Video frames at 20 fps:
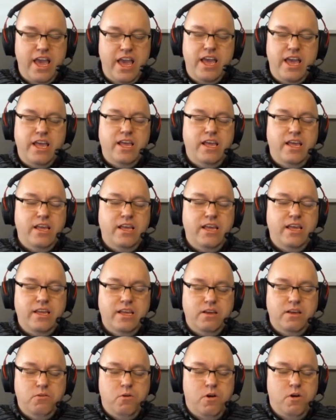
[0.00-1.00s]
it, the,
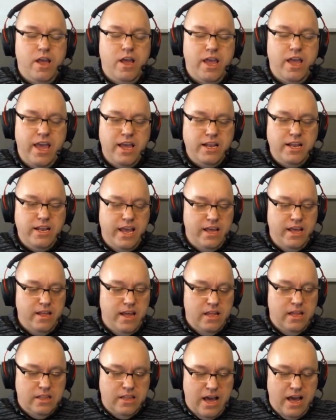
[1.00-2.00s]
that? It it
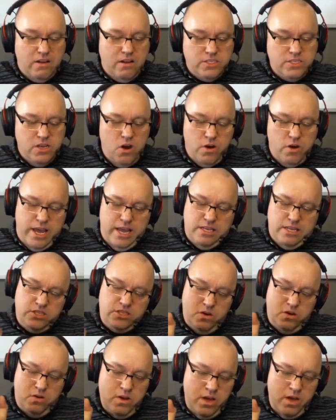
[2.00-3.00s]
allows okay,
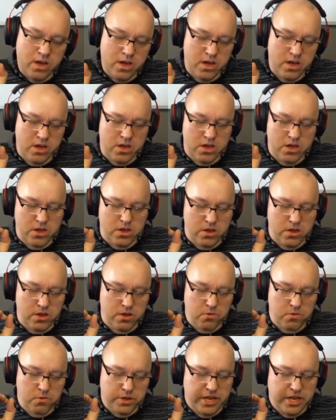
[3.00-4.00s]
so
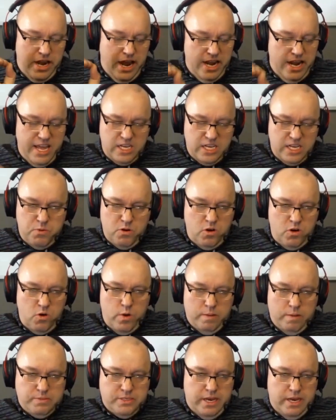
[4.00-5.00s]
with an I D X broker
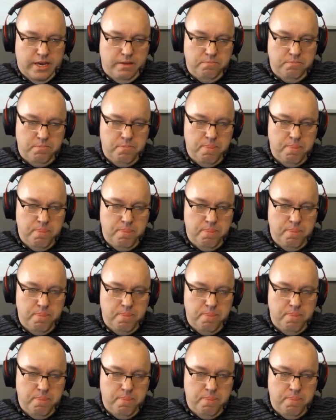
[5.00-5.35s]
website,